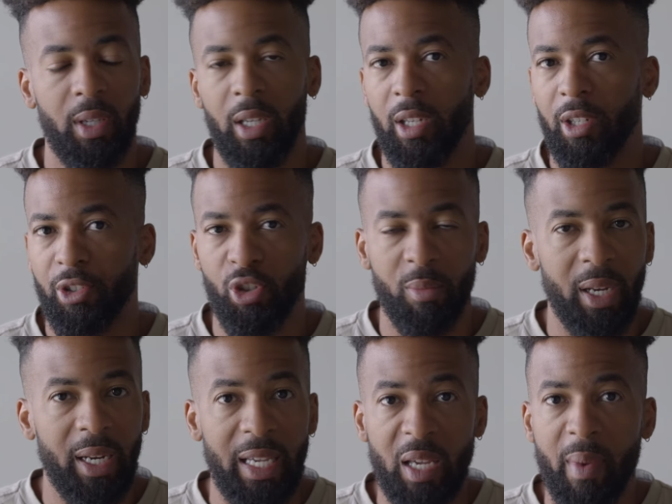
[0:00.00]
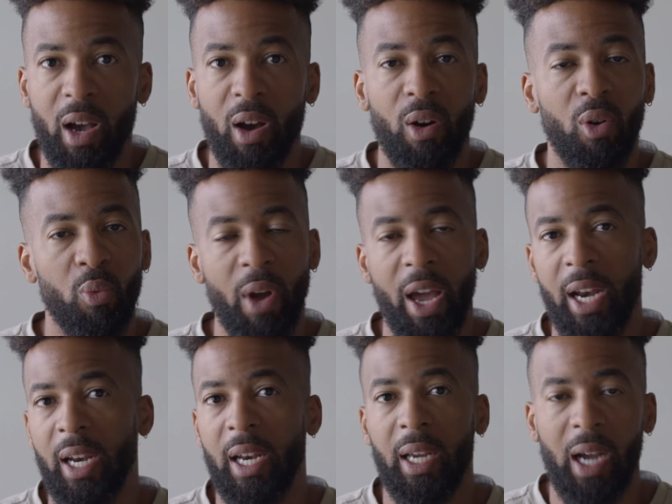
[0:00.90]
Shoot me an email, write
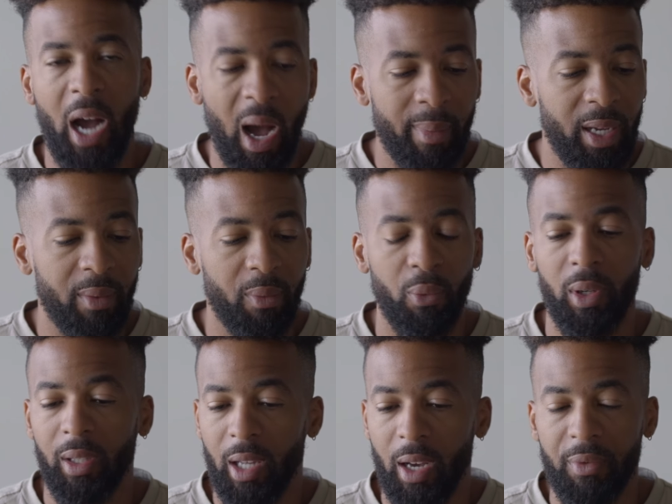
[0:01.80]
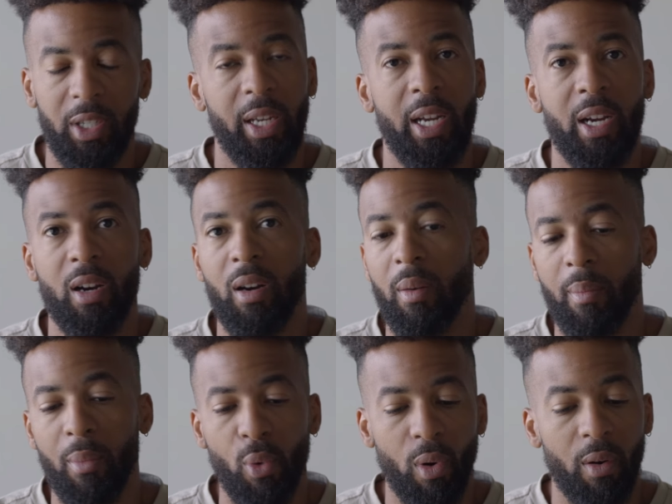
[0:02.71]
it in a comment. Would love to hear
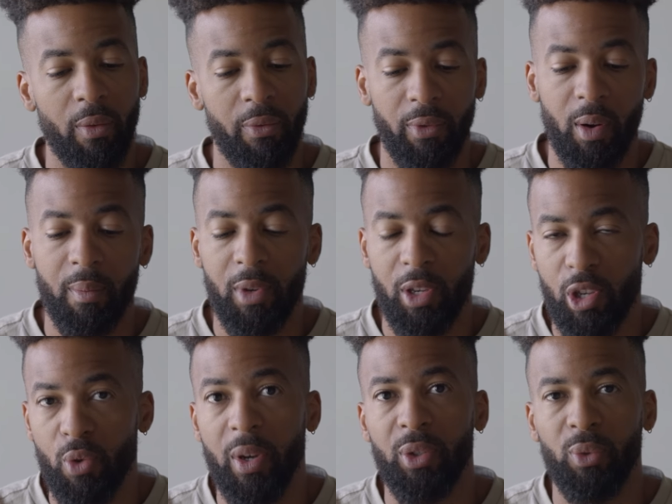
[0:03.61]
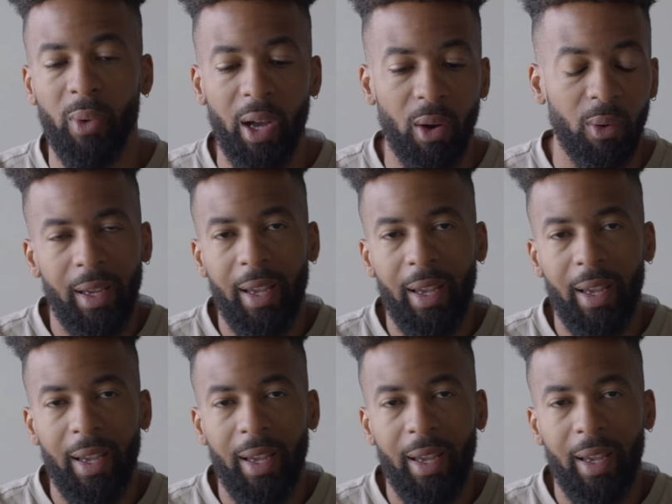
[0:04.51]
more from you as well.